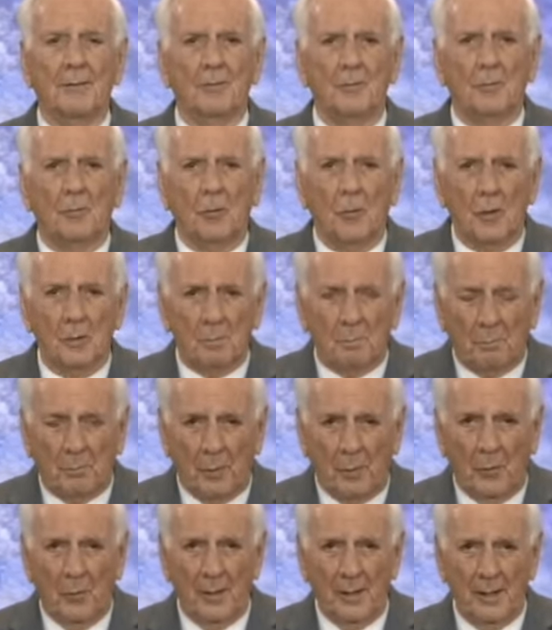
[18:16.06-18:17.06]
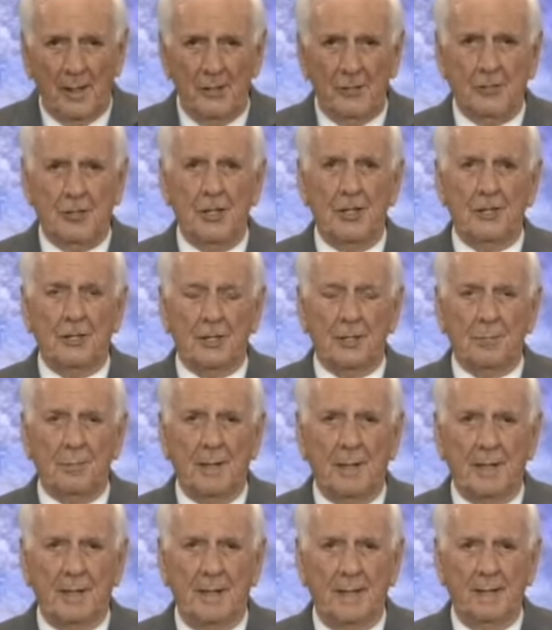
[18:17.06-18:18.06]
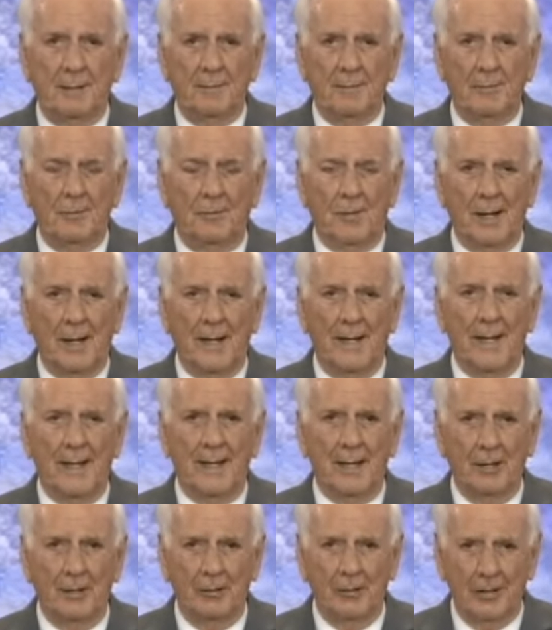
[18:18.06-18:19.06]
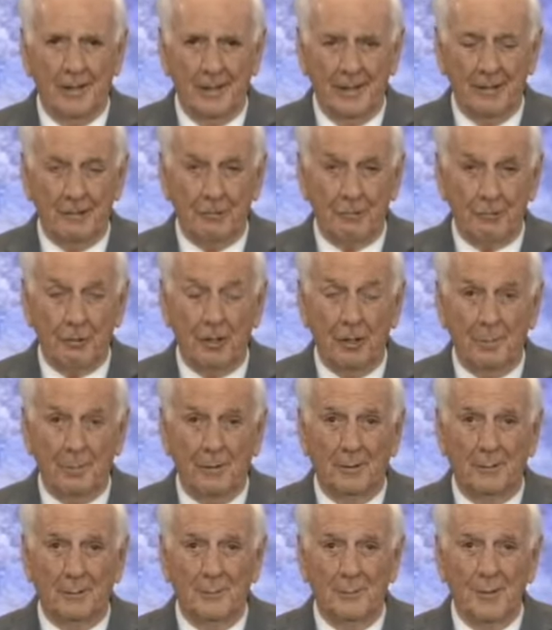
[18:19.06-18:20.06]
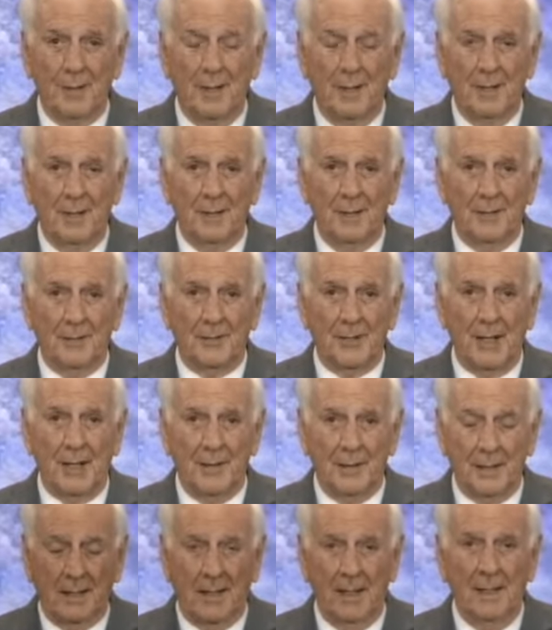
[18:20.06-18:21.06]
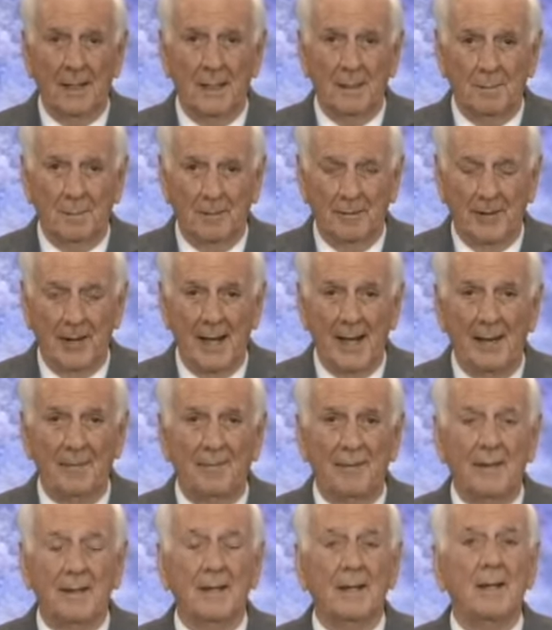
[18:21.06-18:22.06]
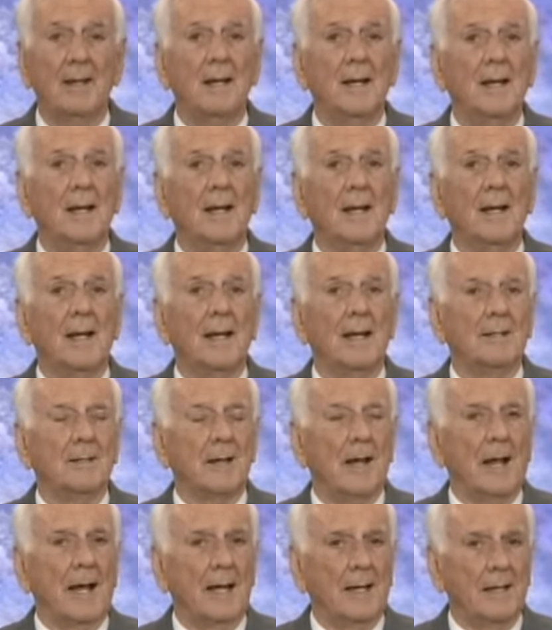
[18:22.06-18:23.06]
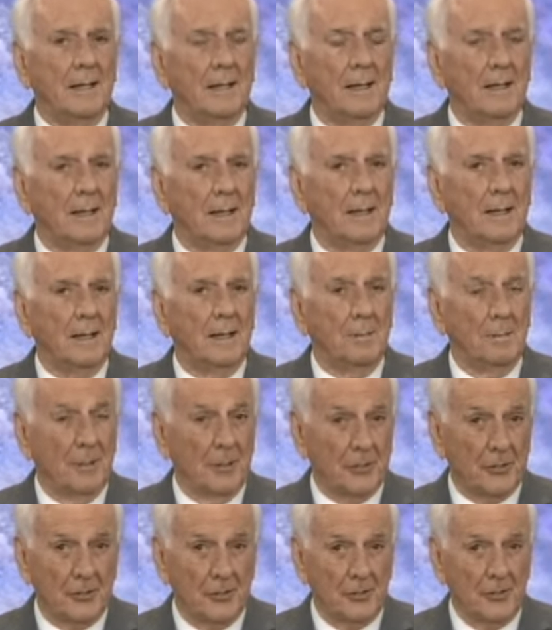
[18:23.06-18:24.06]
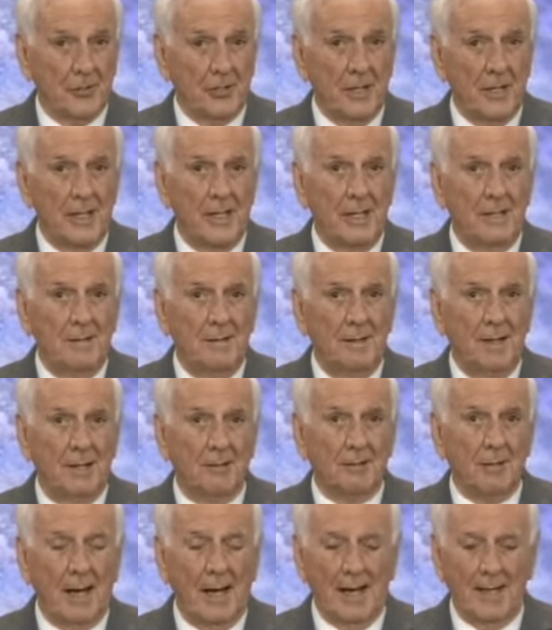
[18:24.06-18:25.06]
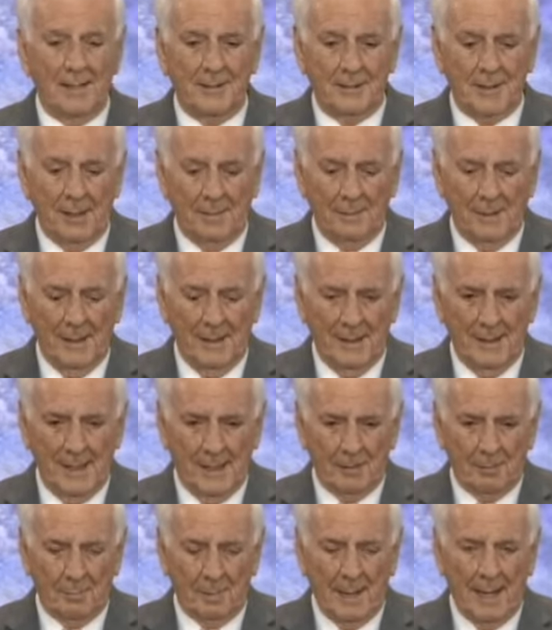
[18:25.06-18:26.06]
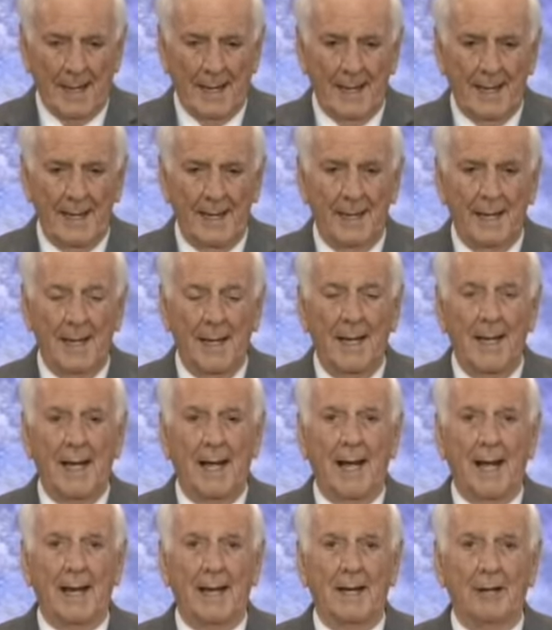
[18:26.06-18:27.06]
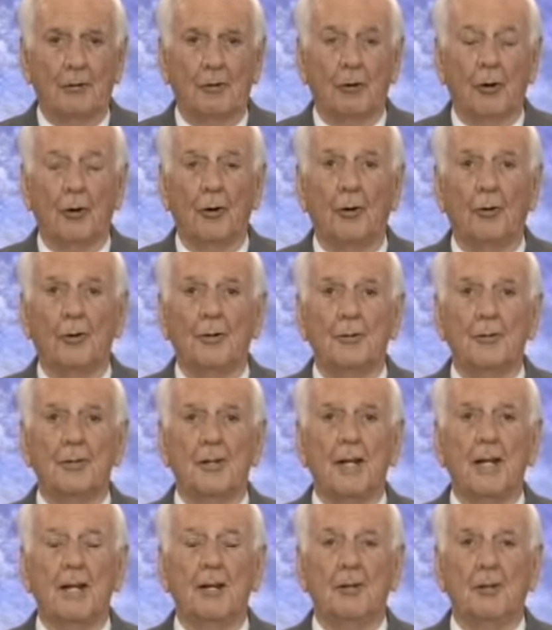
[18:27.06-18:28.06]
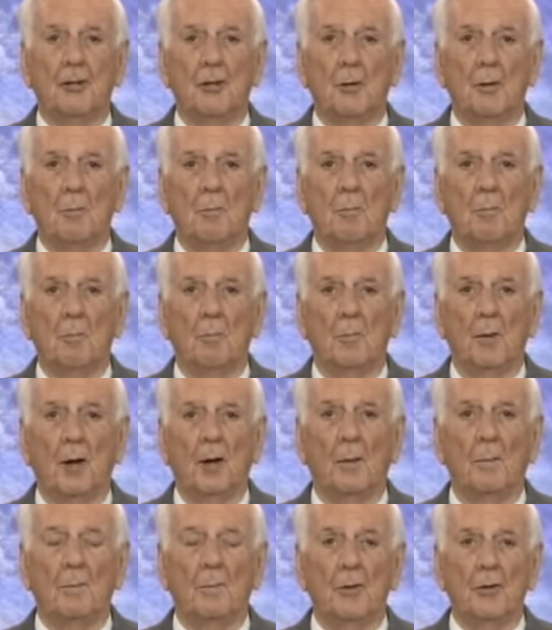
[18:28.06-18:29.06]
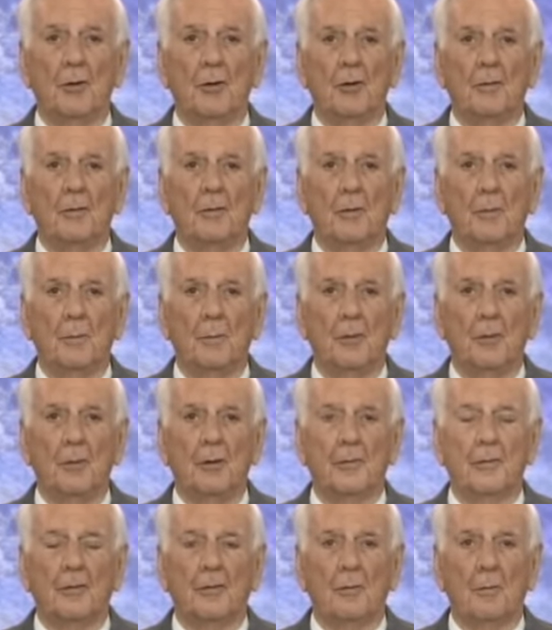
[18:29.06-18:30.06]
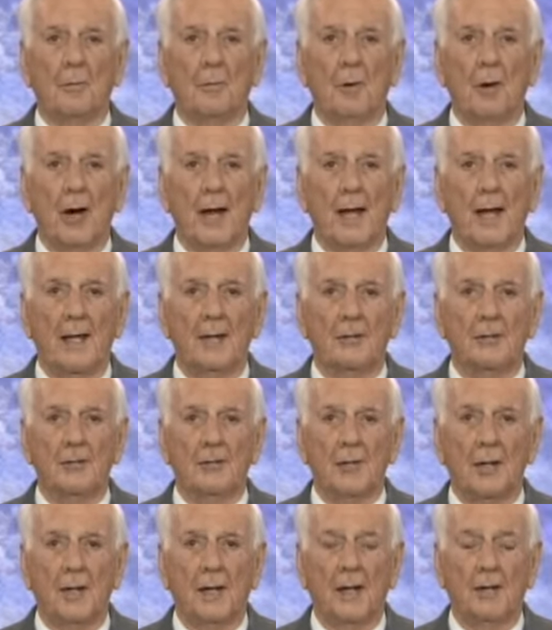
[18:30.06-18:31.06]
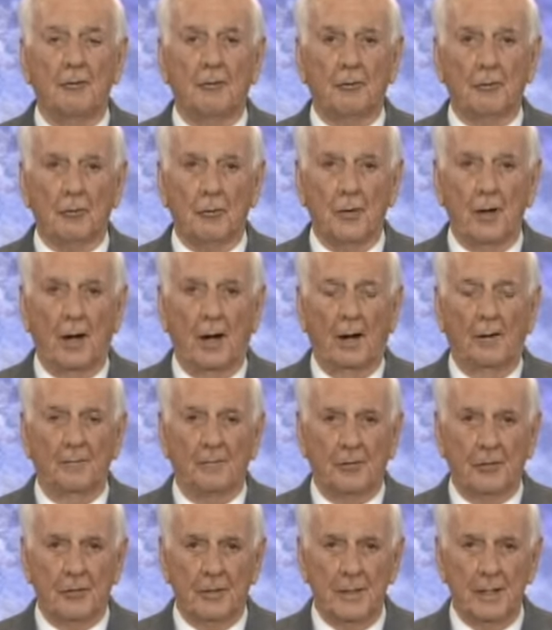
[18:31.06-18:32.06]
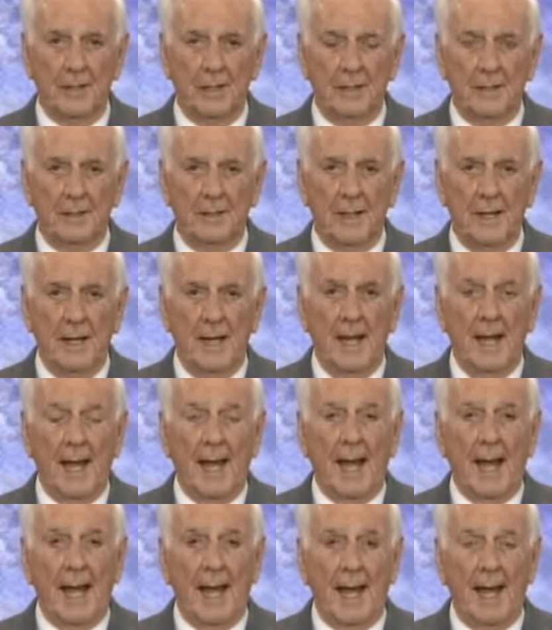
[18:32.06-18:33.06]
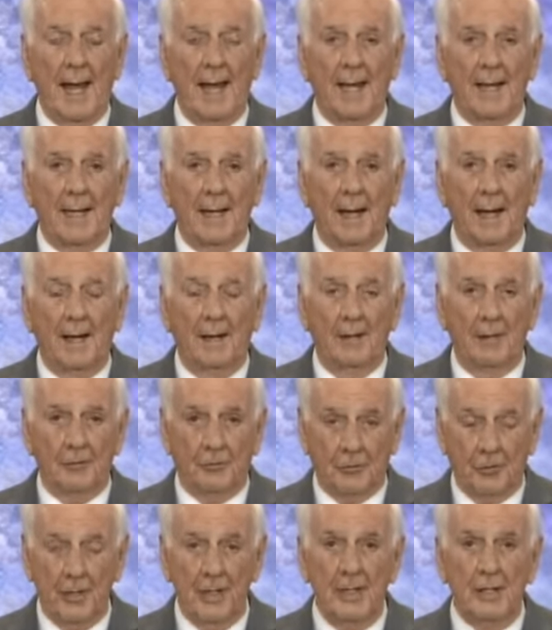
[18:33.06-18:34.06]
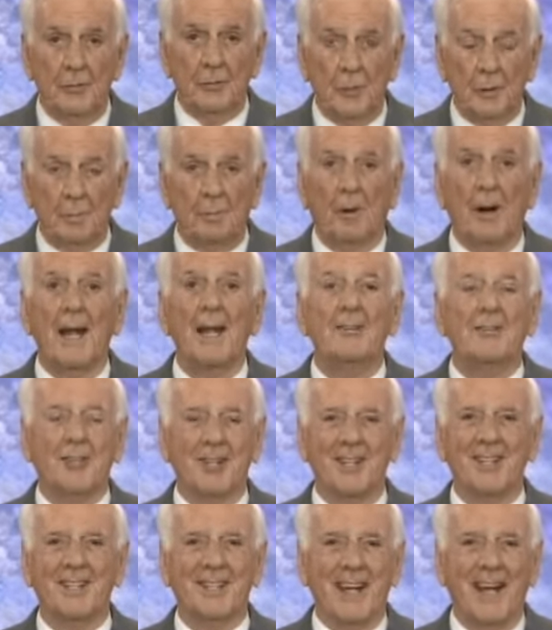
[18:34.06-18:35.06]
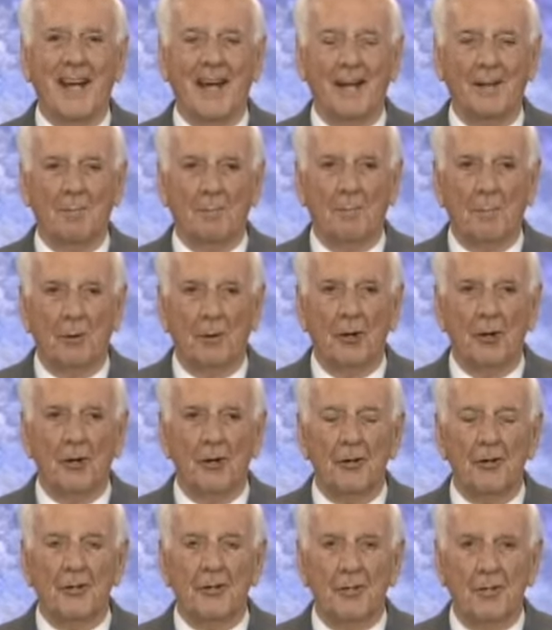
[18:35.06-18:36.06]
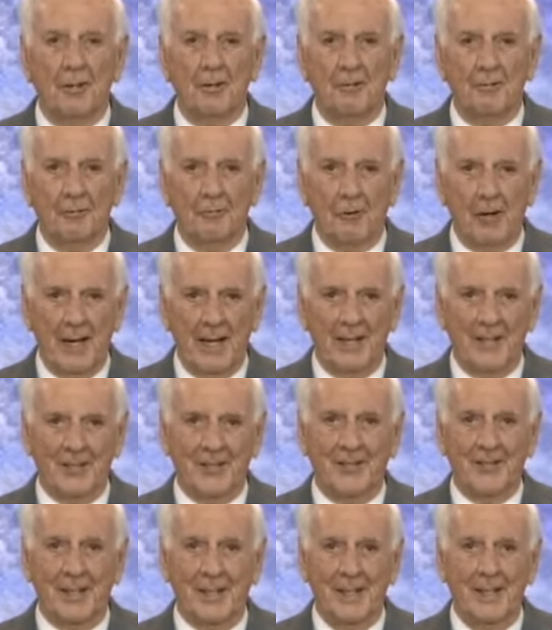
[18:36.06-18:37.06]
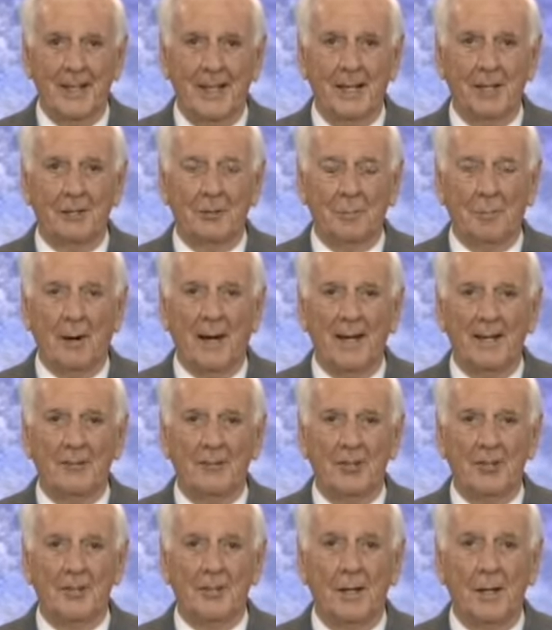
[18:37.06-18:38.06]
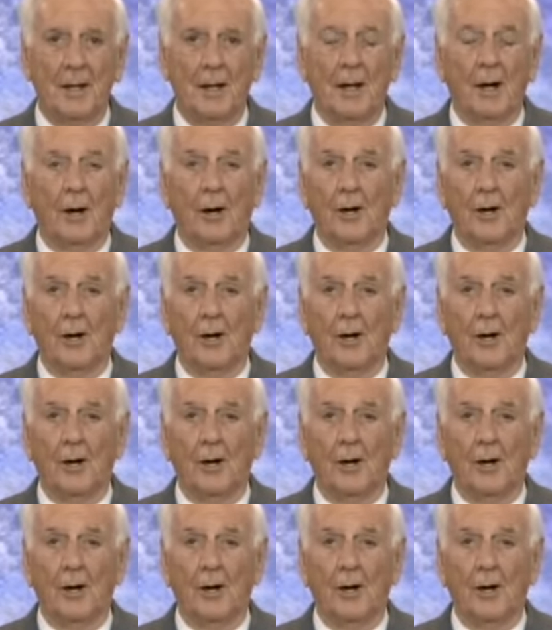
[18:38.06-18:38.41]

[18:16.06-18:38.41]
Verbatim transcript: But what point is Jesus making? Why did he go to this trouble to say the kingdom of heaven is like a mustard seed, it's like something that's planted and it grows into a, a beautiful, beautiful branch and of trees and uh, trees with branches and birds rest in its branches.